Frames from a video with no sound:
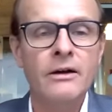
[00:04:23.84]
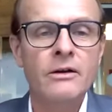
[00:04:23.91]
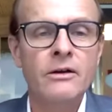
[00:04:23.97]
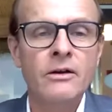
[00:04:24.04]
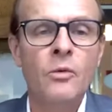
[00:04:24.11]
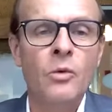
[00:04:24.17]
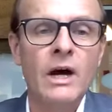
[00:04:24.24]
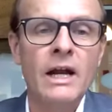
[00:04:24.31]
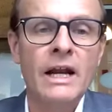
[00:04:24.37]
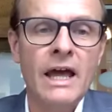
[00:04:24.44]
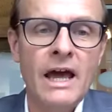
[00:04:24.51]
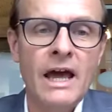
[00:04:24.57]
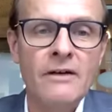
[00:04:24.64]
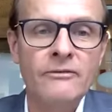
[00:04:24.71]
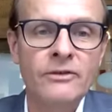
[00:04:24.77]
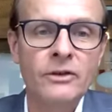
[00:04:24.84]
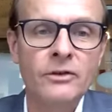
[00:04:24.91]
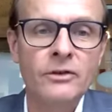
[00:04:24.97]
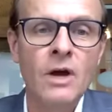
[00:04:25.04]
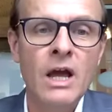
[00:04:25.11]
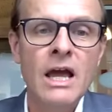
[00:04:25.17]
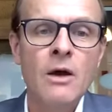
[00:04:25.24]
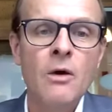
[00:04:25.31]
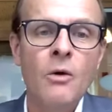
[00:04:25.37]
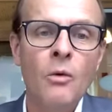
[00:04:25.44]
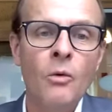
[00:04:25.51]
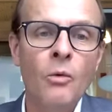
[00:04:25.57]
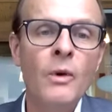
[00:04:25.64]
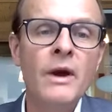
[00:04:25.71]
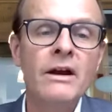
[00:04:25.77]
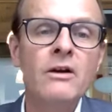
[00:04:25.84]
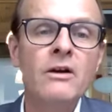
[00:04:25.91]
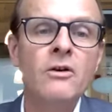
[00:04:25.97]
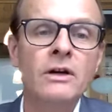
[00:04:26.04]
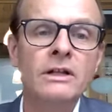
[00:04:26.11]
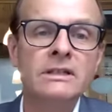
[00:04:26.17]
what have you. We're going